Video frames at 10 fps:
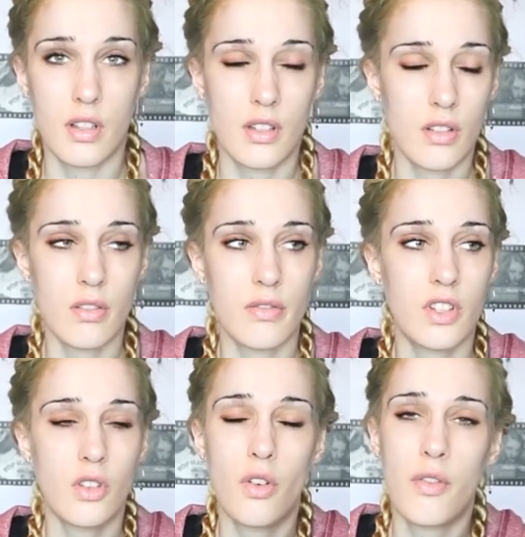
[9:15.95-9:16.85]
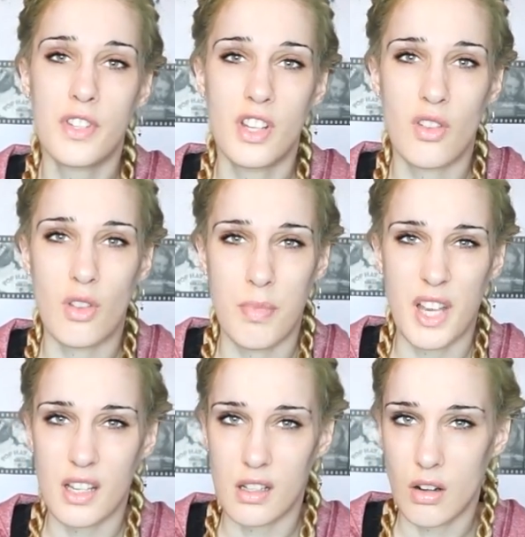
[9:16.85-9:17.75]
So it's obviously not the
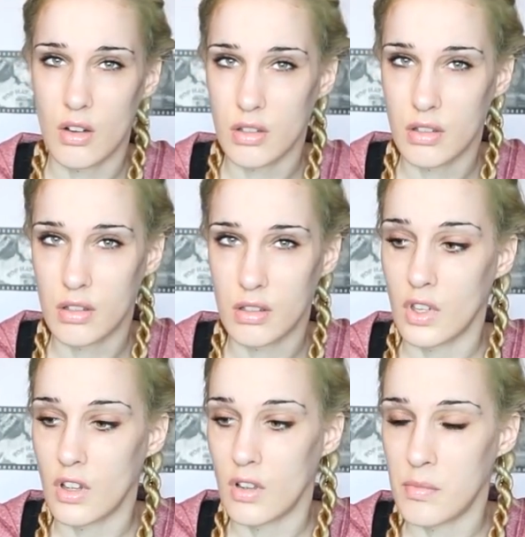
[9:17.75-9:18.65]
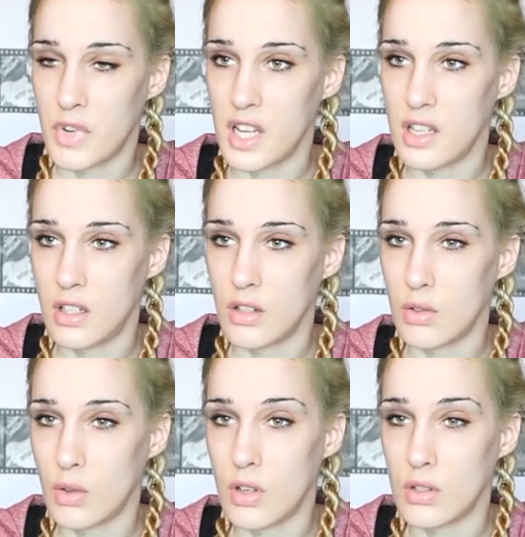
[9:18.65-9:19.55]
biggest loss my eating
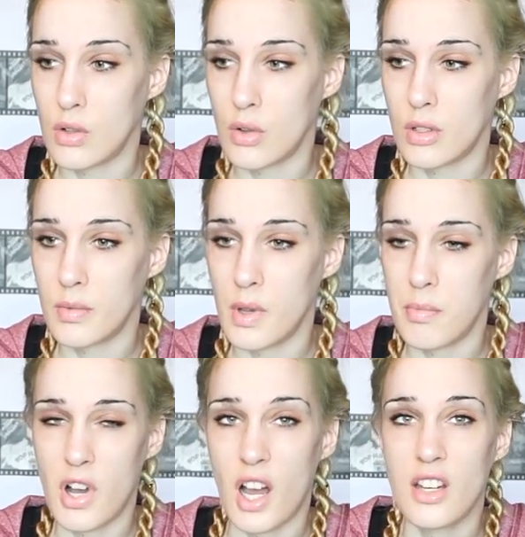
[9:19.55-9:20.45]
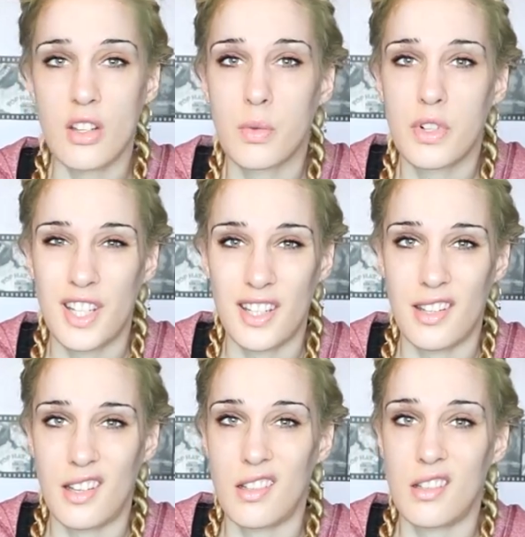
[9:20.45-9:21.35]
disorder has caused me, but I just wanted
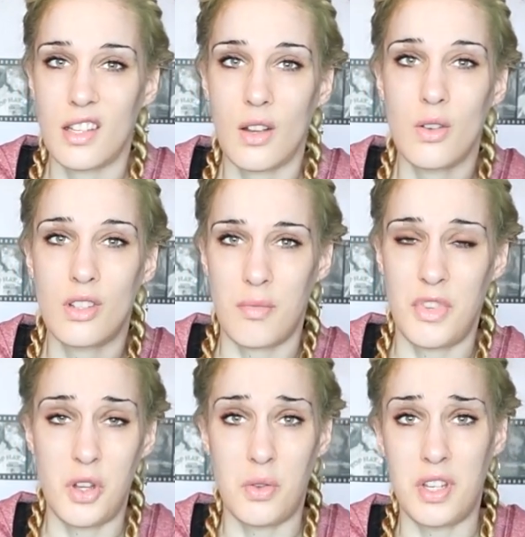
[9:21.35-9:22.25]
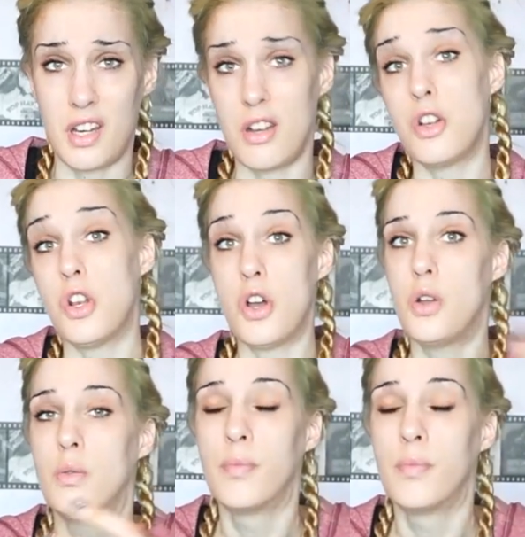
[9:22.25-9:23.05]
to tell you something you didn't know.